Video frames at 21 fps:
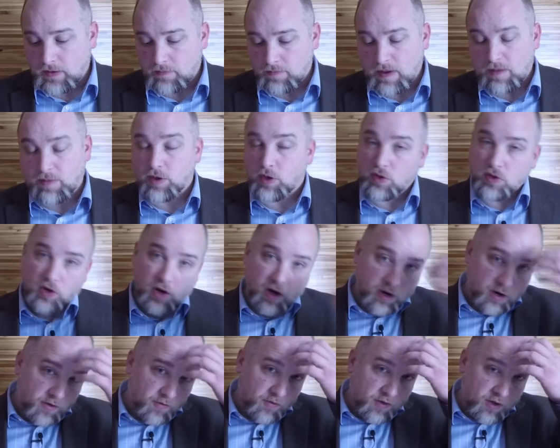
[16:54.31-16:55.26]
Maybe you
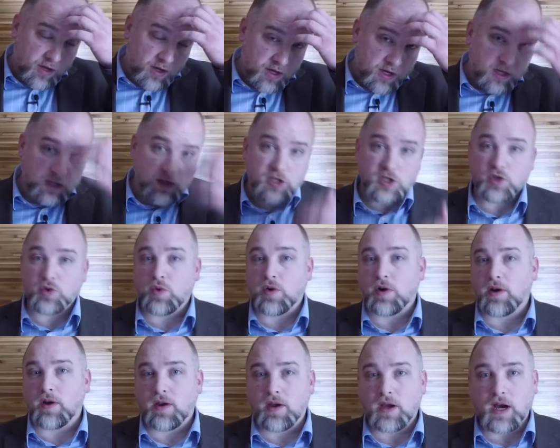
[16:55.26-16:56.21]
thought of
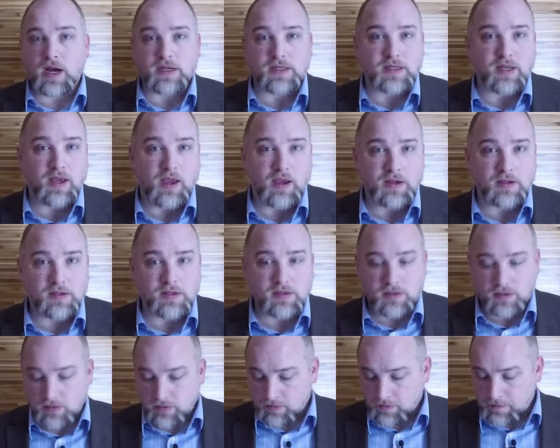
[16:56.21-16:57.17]
historic context,